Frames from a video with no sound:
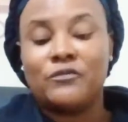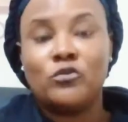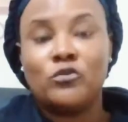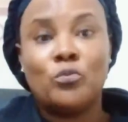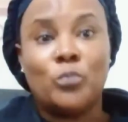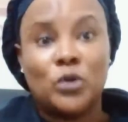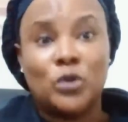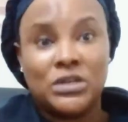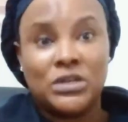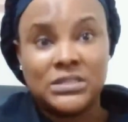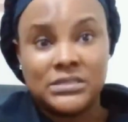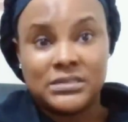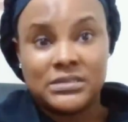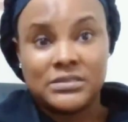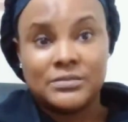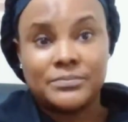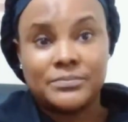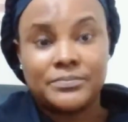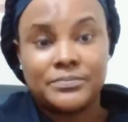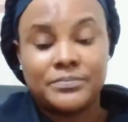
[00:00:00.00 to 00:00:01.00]
few
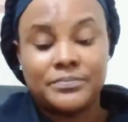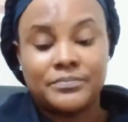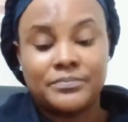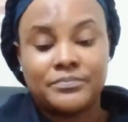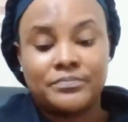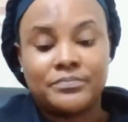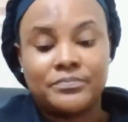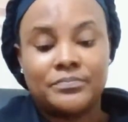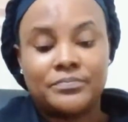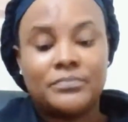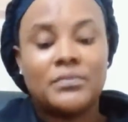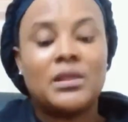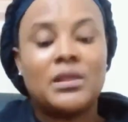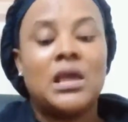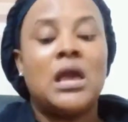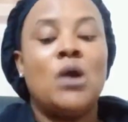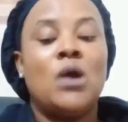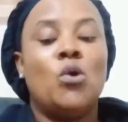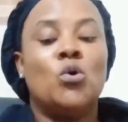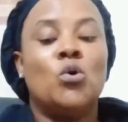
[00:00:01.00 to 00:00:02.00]
points
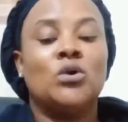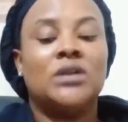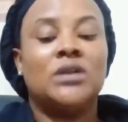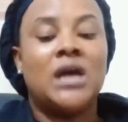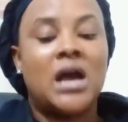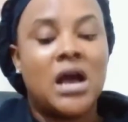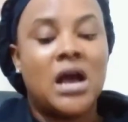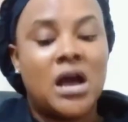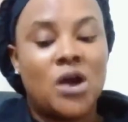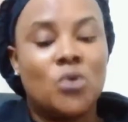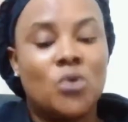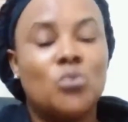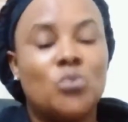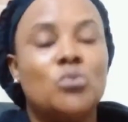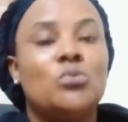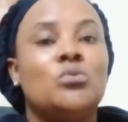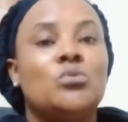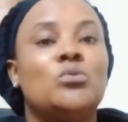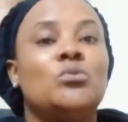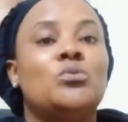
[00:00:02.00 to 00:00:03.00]
on how
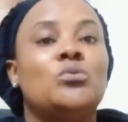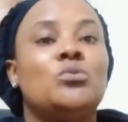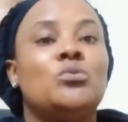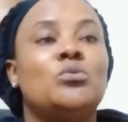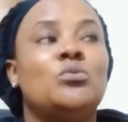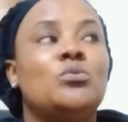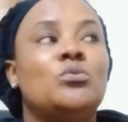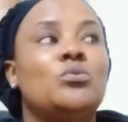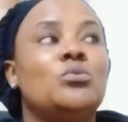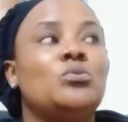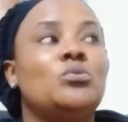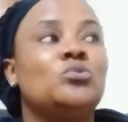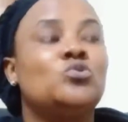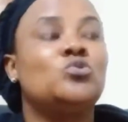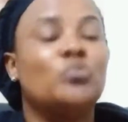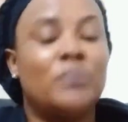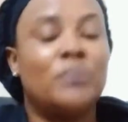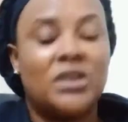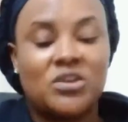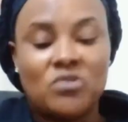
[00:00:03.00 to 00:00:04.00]

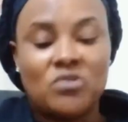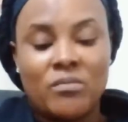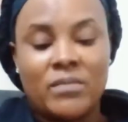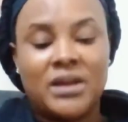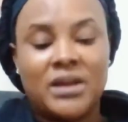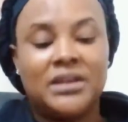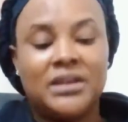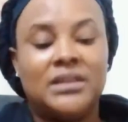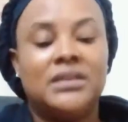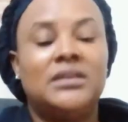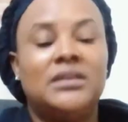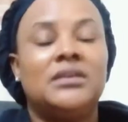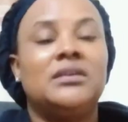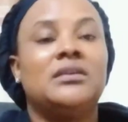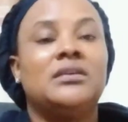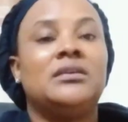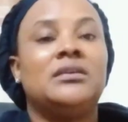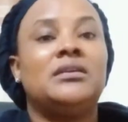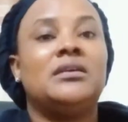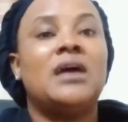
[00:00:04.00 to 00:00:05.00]
to make your money
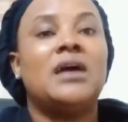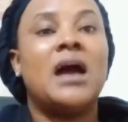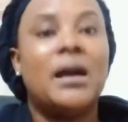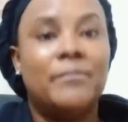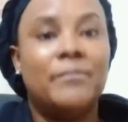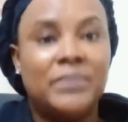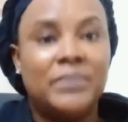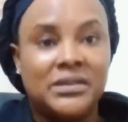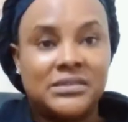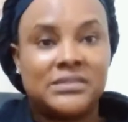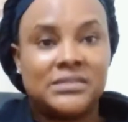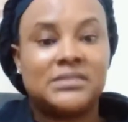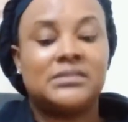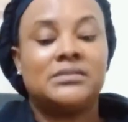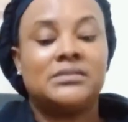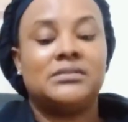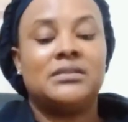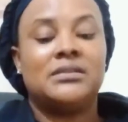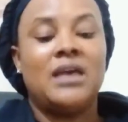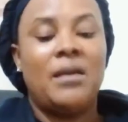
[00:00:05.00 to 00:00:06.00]
habits
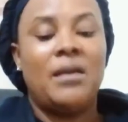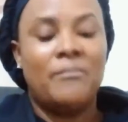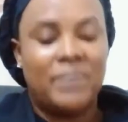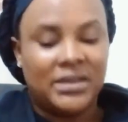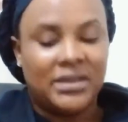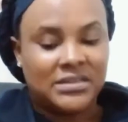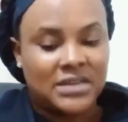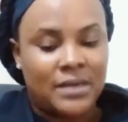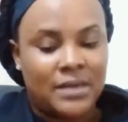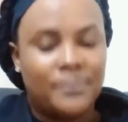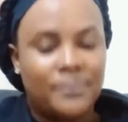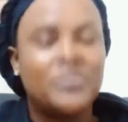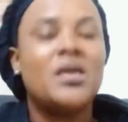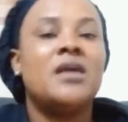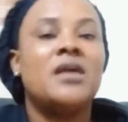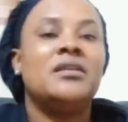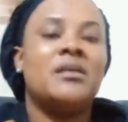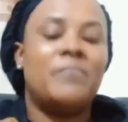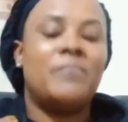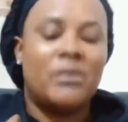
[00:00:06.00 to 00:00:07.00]
better.
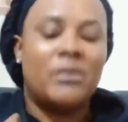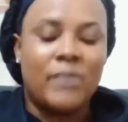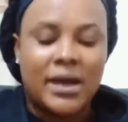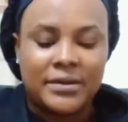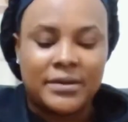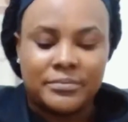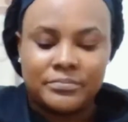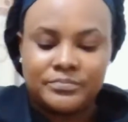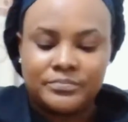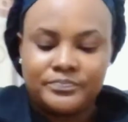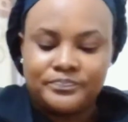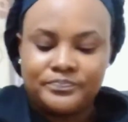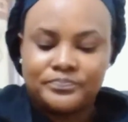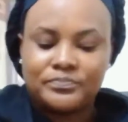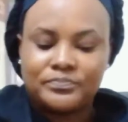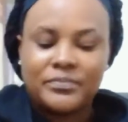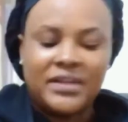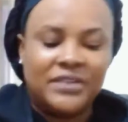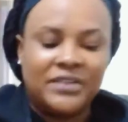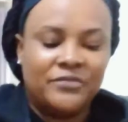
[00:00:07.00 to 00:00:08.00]
Number one,
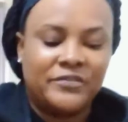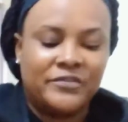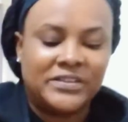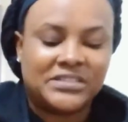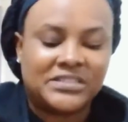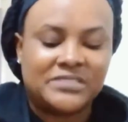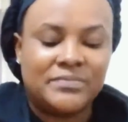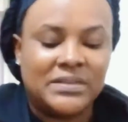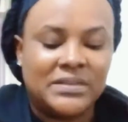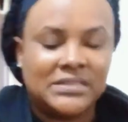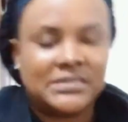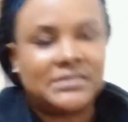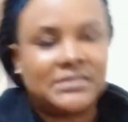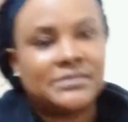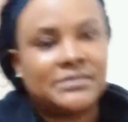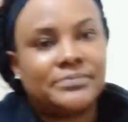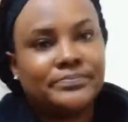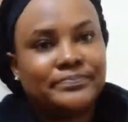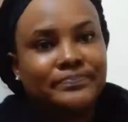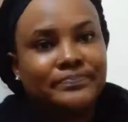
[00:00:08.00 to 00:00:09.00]
investments.